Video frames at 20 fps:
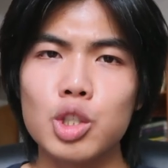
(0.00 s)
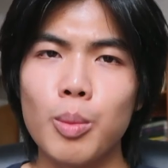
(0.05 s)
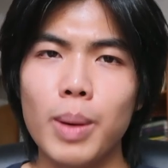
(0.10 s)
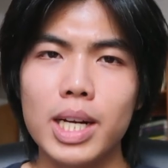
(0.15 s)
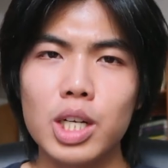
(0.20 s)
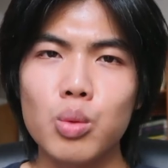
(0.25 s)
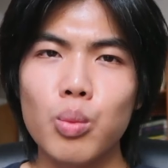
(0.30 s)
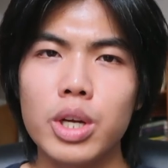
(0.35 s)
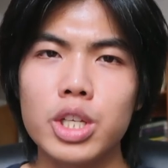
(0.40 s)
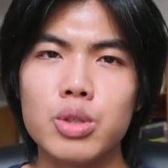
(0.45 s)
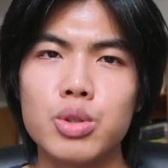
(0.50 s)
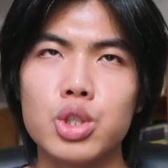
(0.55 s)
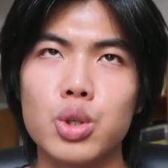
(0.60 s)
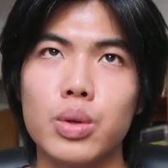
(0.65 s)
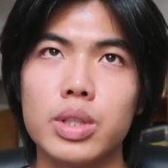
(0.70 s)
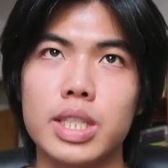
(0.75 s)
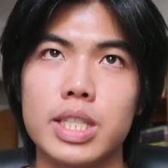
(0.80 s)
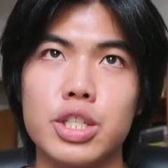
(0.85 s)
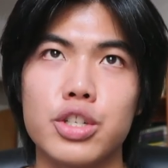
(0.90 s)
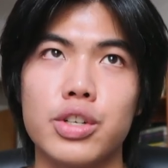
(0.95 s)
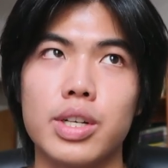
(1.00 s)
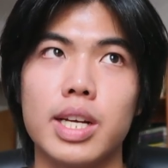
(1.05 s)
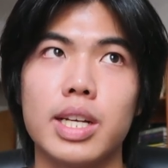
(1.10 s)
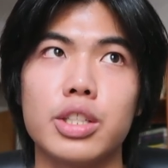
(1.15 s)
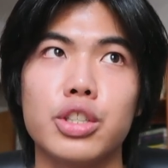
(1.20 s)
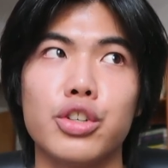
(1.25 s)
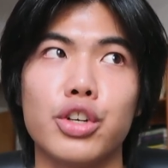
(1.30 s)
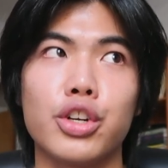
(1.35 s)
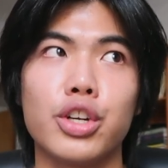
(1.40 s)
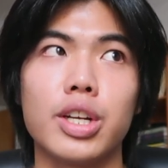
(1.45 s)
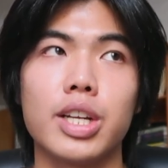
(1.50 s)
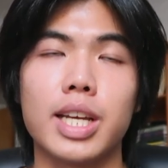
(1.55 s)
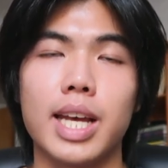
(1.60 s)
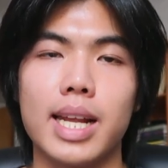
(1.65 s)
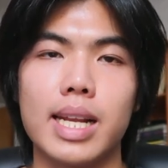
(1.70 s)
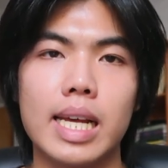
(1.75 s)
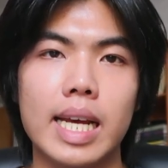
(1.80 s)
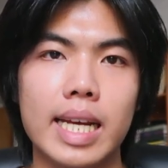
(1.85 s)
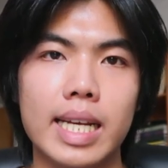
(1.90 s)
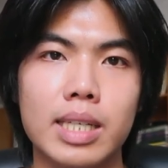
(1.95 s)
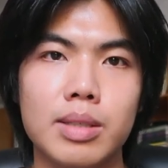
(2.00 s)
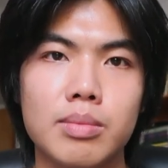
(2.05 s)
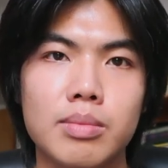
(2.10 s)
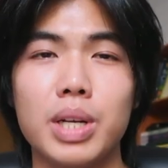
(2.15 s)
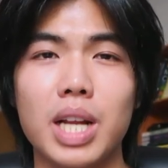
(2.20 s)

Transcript: no matter what you do on the internet, you're gonna get hate.